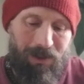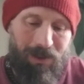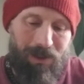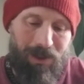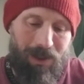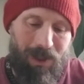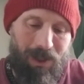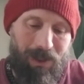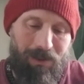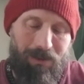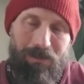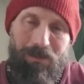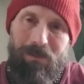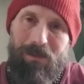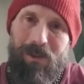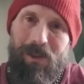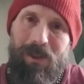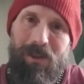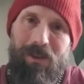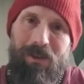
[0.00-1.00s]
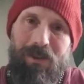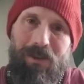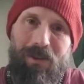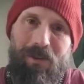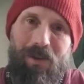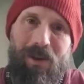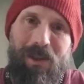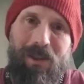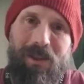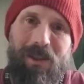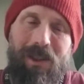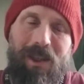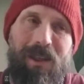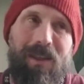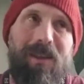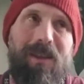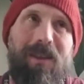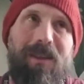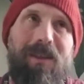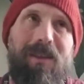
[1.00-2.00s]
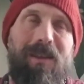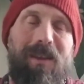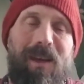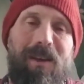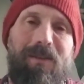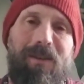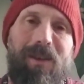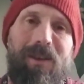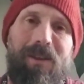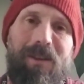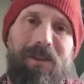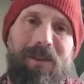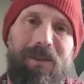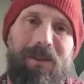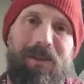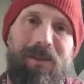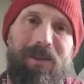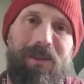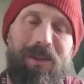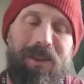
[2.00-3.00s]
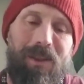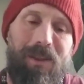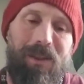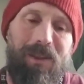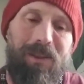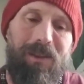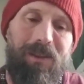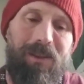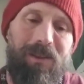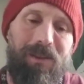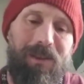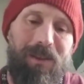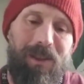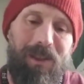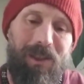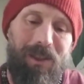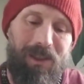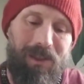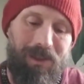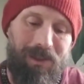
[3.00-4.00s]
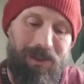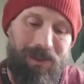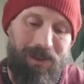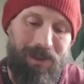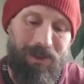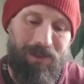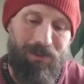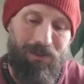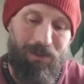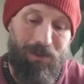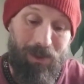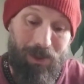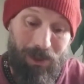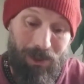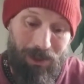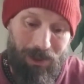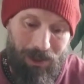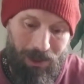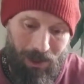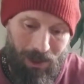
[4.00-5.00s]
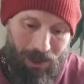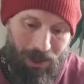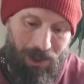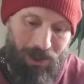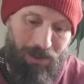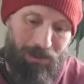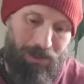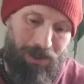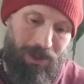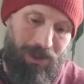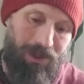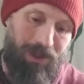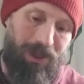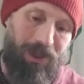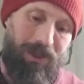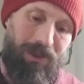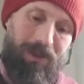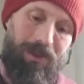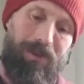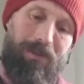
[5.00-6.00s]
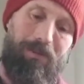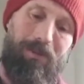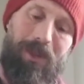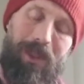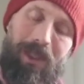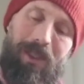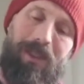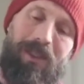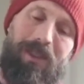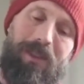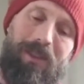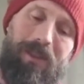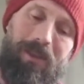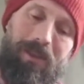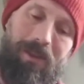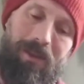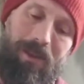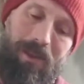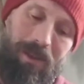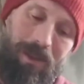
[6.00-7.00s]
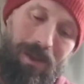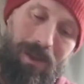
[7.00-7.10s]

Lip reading: that I can trust on this level and that have really come in like an amazing